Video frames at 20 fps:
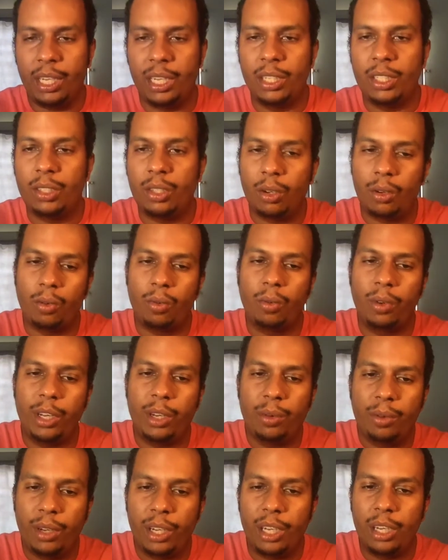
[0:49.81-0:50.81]
is
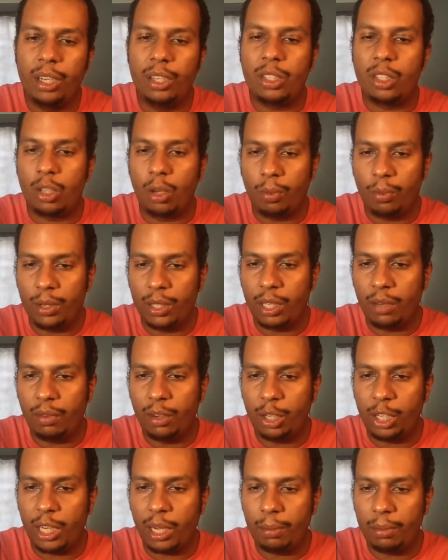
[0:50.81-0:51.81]
reread the summaries of the
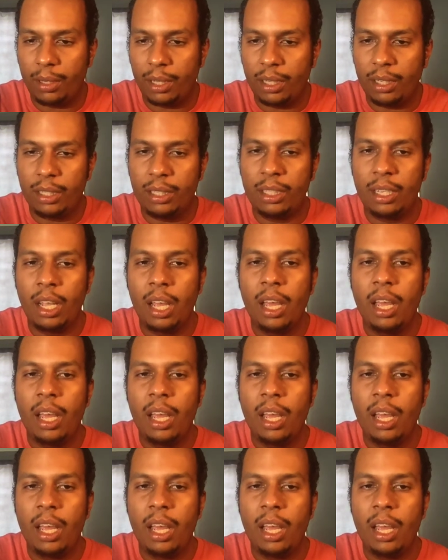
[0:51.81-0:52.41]
chapters.